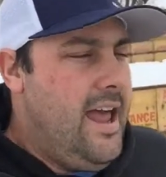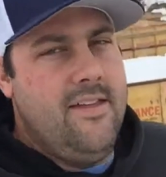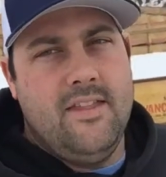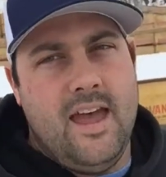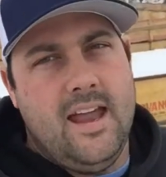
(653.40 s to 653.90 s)

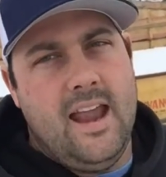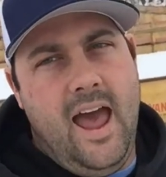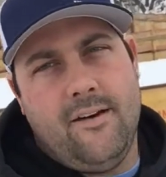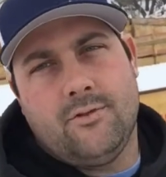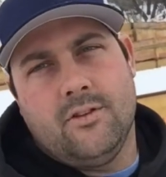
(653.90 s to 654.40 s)
And then
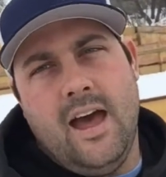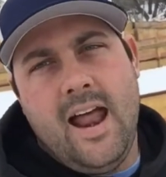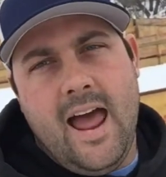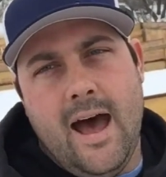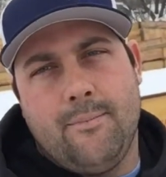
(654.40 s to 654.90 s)
after
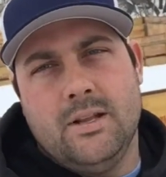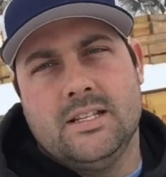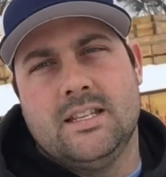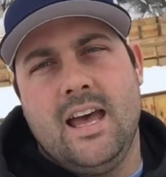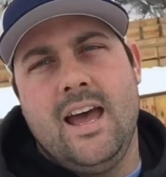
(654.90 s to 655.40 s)
that
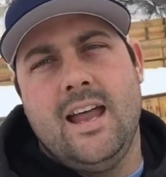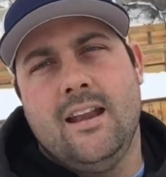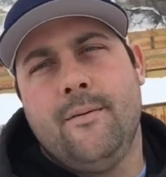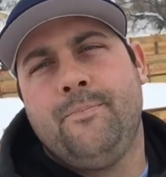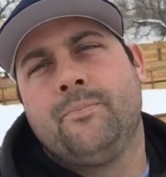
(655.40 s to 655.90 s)
happens,
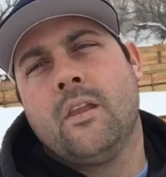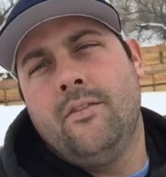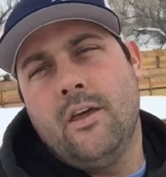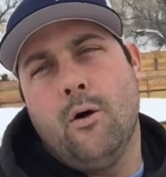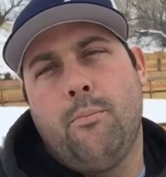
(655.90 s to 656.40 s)
then
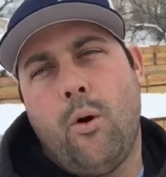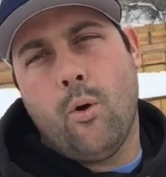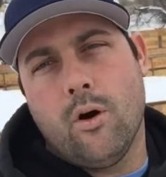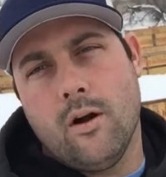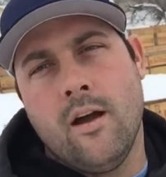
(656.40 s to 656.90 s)
they'll
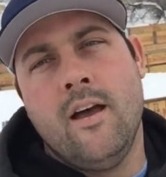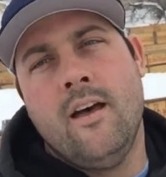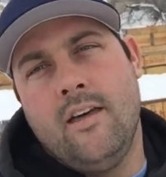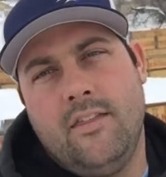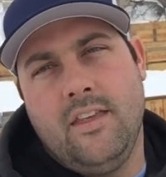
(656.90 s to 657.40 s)
pour
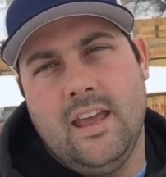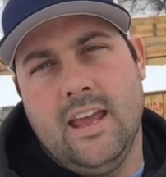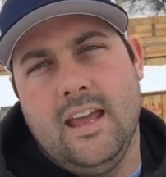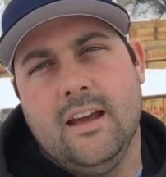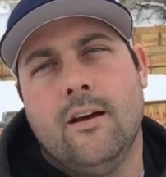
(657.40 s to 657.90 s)

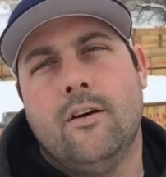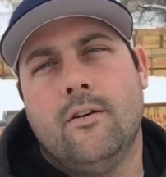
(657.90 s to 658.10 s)
the